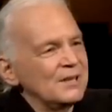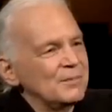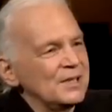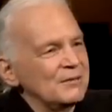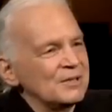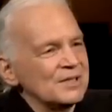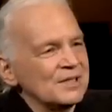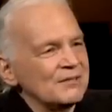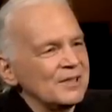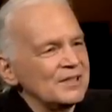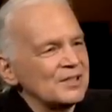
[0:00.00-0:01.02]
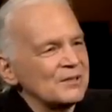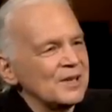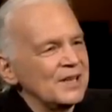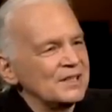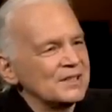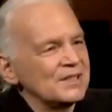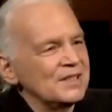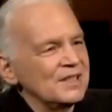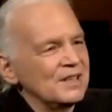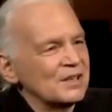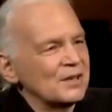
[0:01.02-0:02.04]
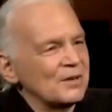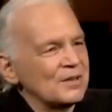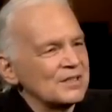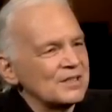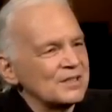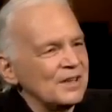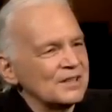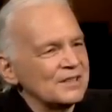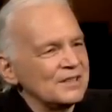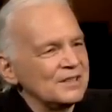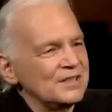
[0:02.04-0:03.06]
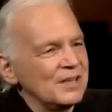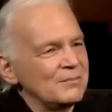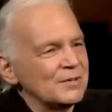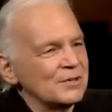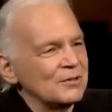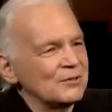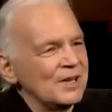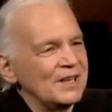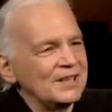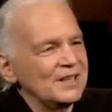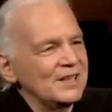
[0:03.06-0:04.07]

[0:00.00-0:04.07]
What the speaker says: but it was a very strange occurrence to talk to James Earl Ray.